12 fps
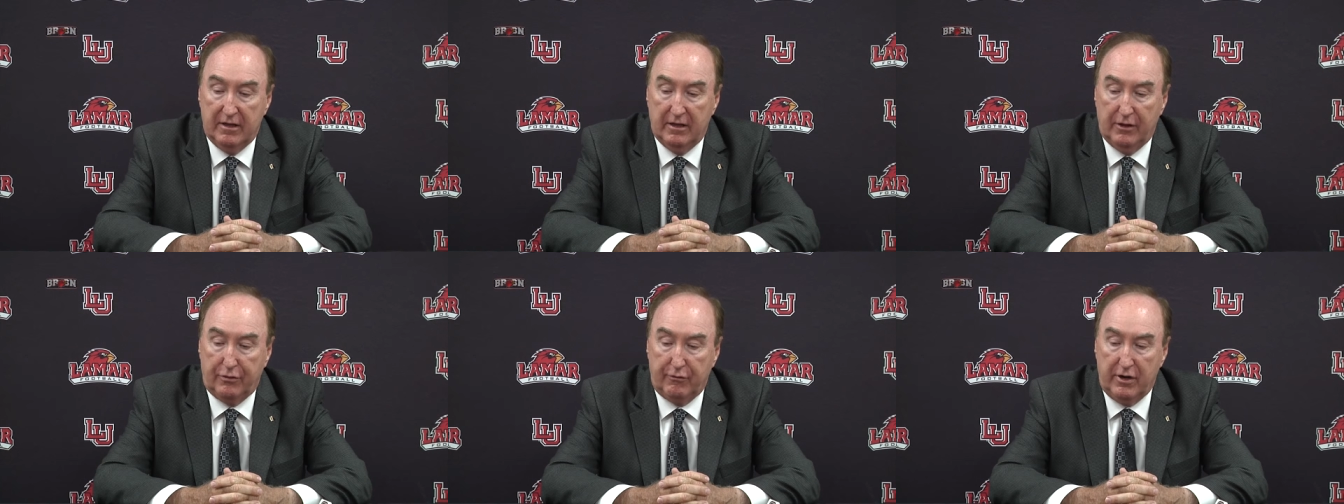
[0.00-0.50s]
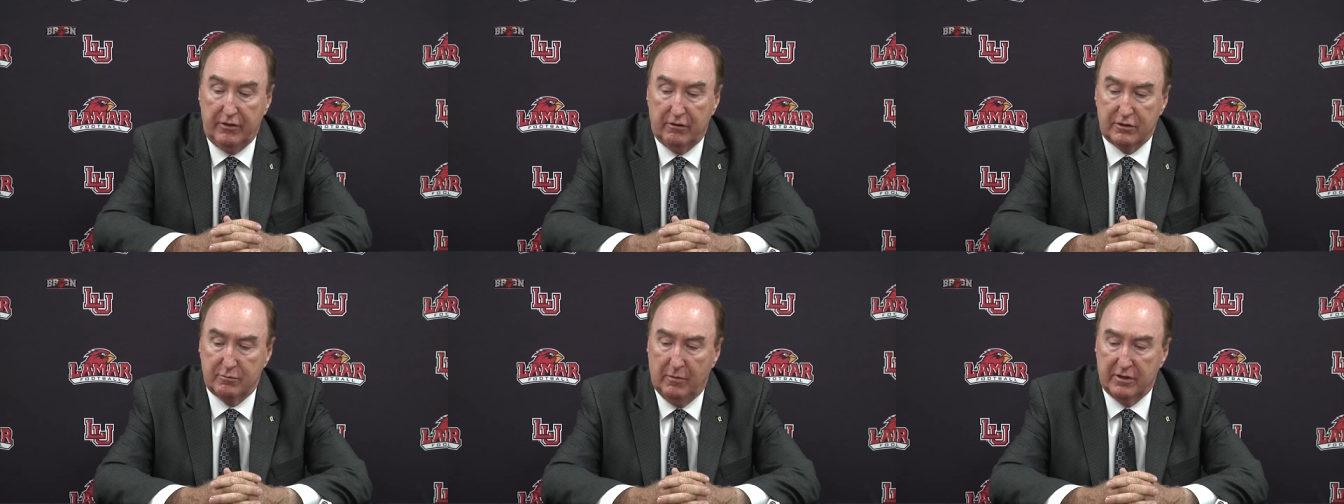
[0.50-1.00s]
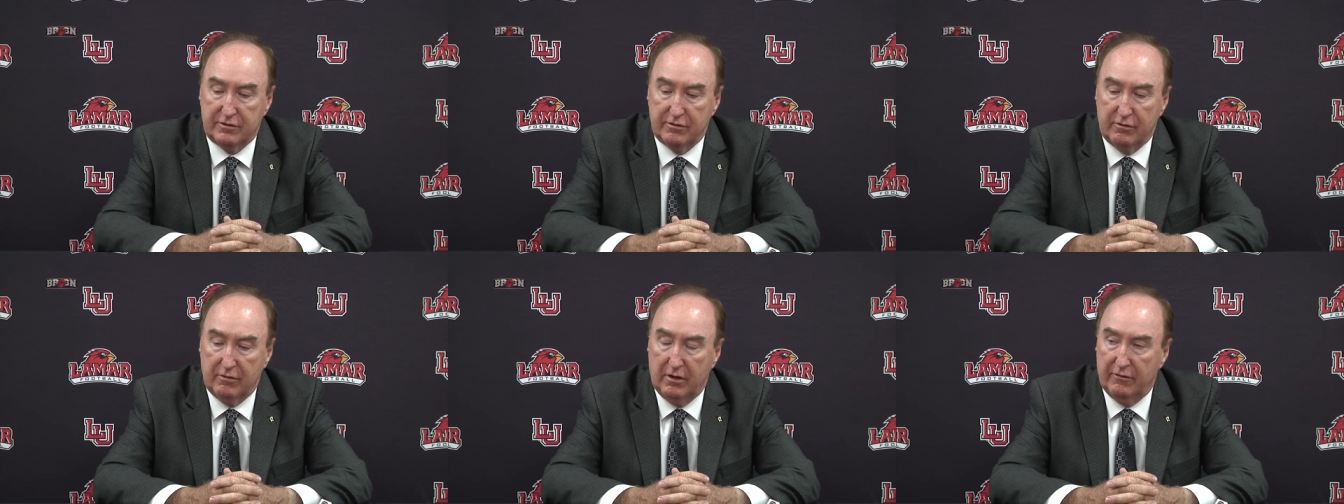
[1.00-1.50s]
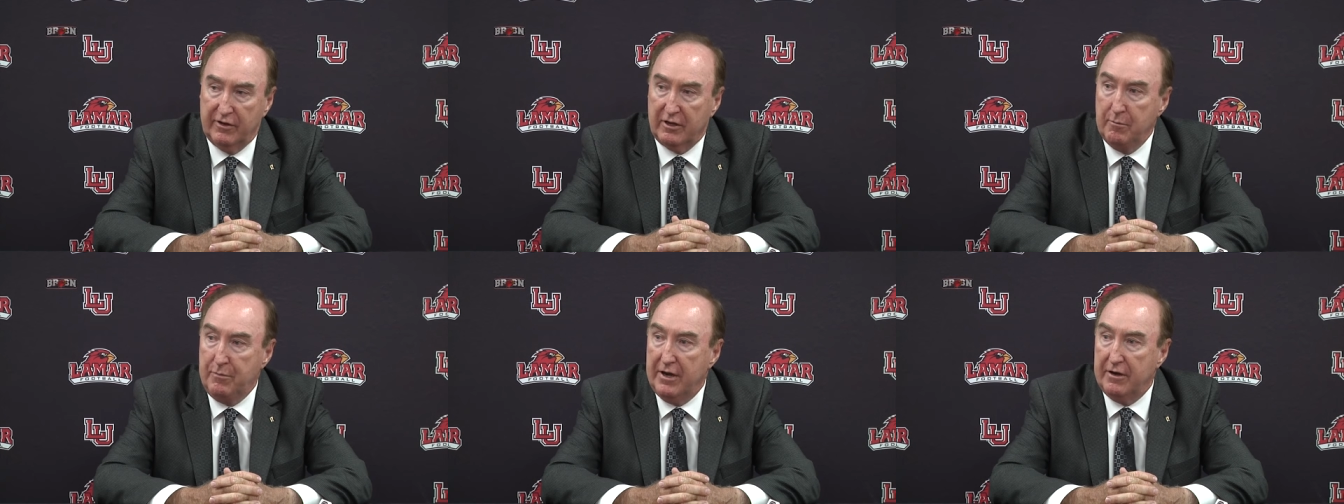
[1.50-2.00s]
uh, three of those months are of a
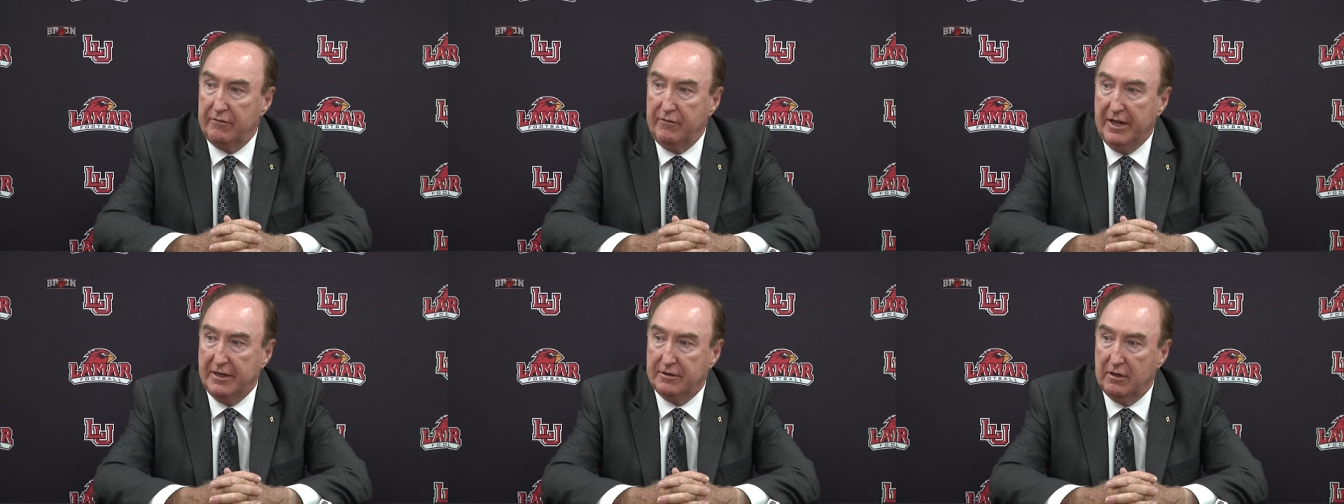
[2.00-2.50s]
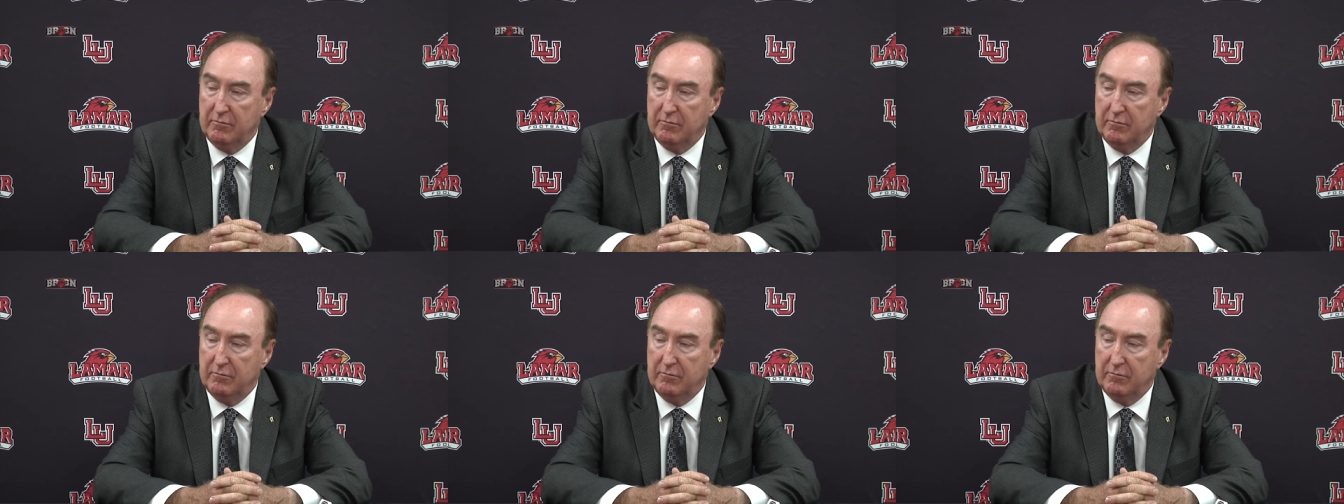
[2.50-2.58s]
competitive nature.